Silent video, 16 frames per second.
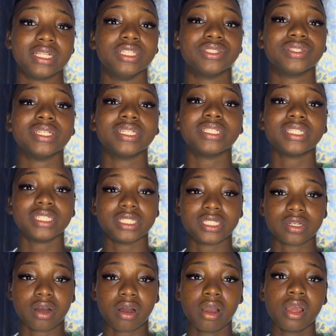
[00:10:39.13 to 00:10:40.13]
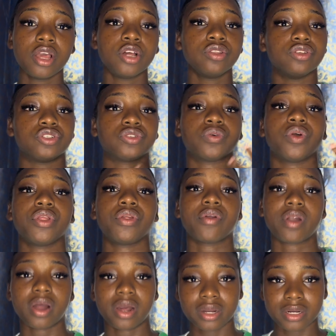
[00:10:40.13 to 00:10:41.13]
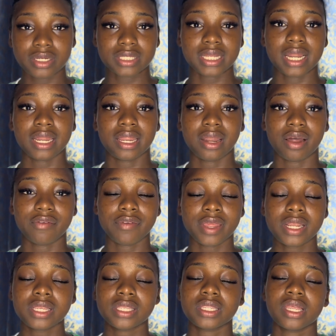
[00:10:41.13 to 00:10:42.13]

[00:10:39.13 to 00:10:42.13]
to the teacher to show your understanding of it.